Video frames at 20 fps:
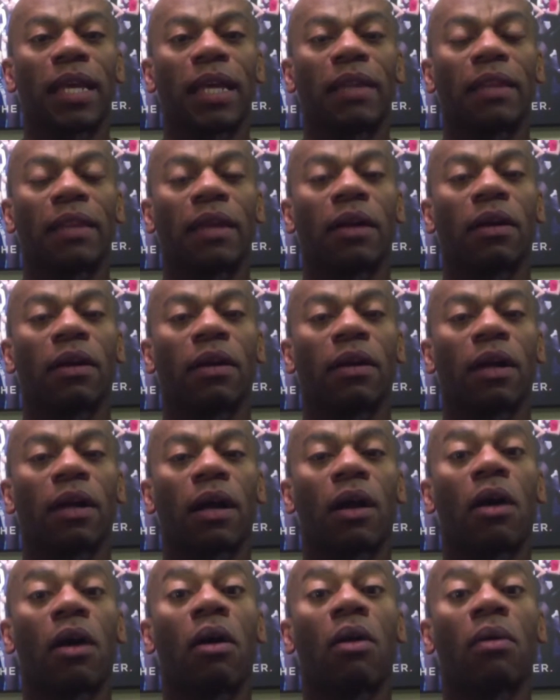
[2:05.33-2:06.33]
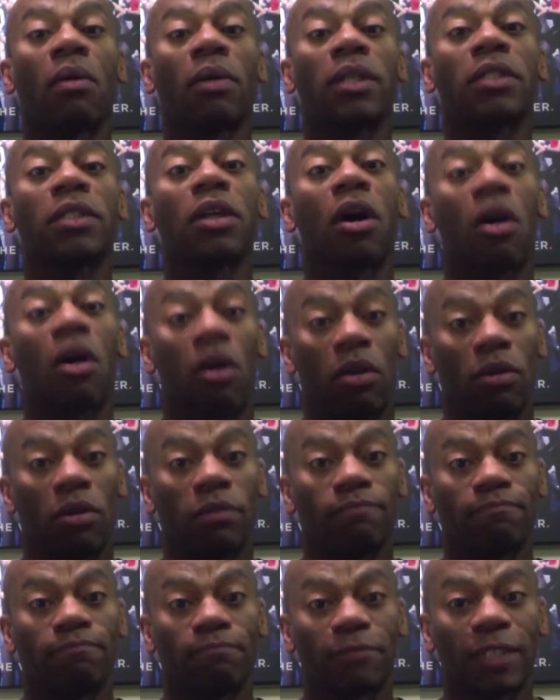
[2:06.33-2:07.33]
and they're always on.
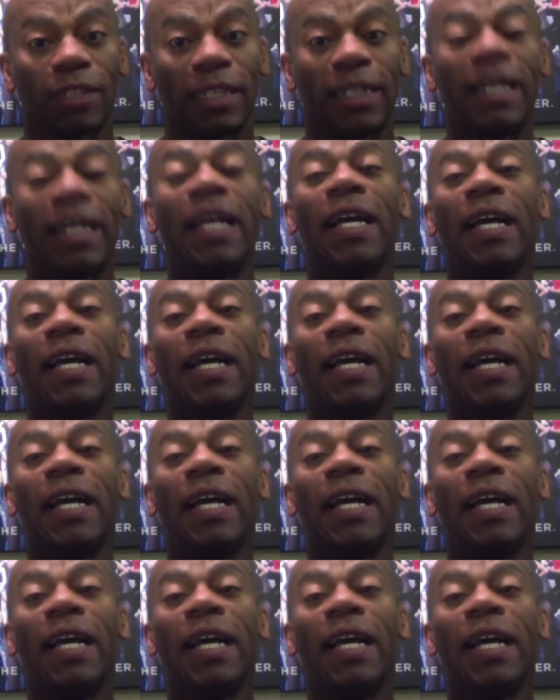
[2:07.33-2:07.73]
Okay,